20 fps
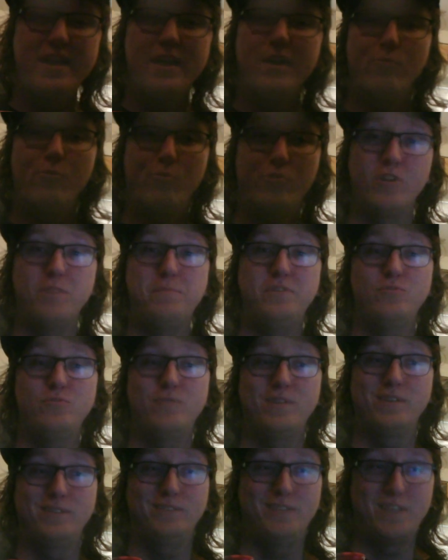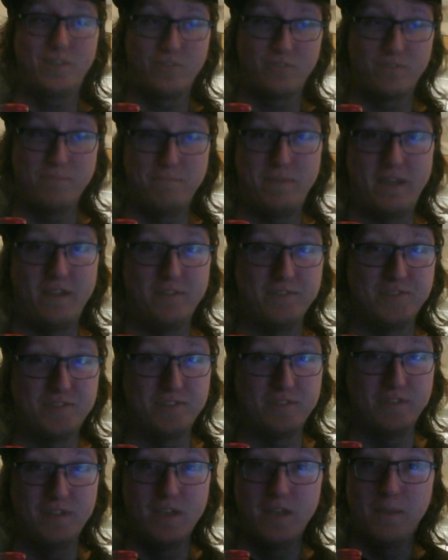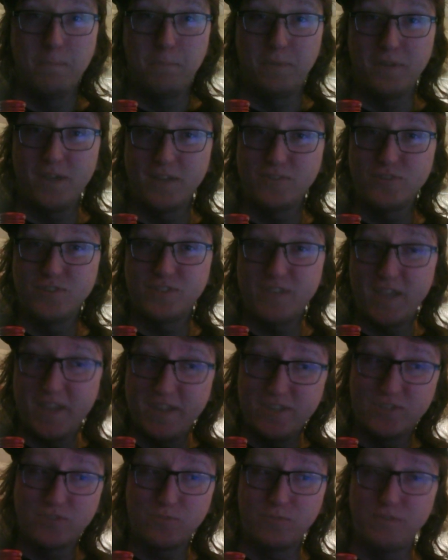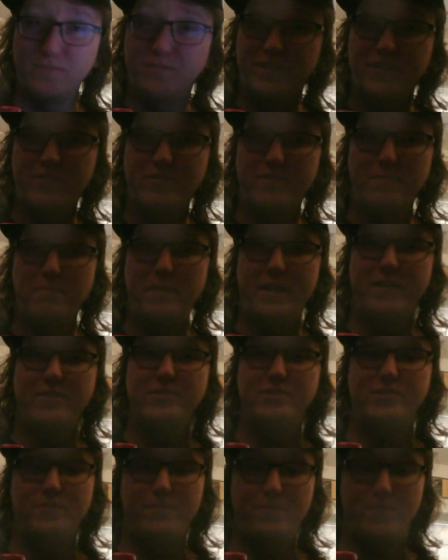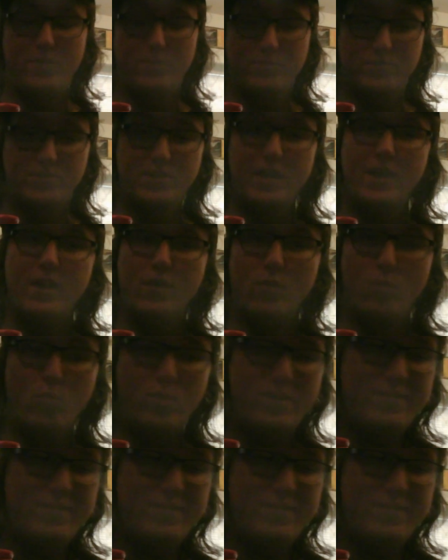we're going to be doing a liquor comparison. But not just any sort of liquor comparison, folks. We've